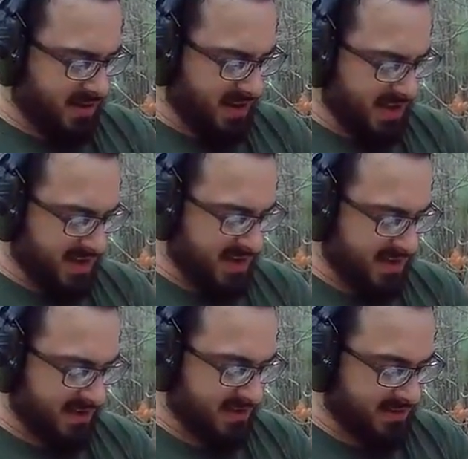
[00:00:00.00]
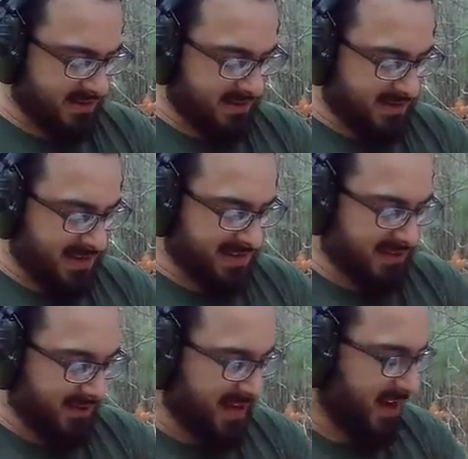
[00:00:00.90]
and that's
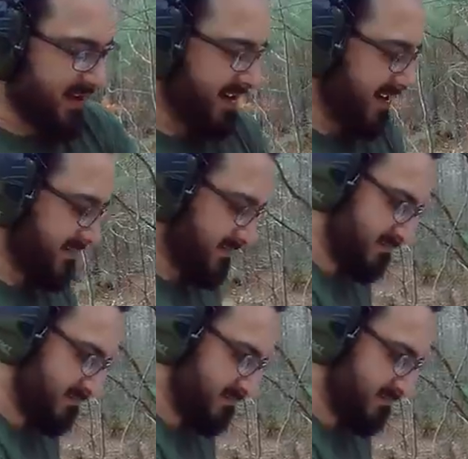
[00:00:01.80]
how I carried it.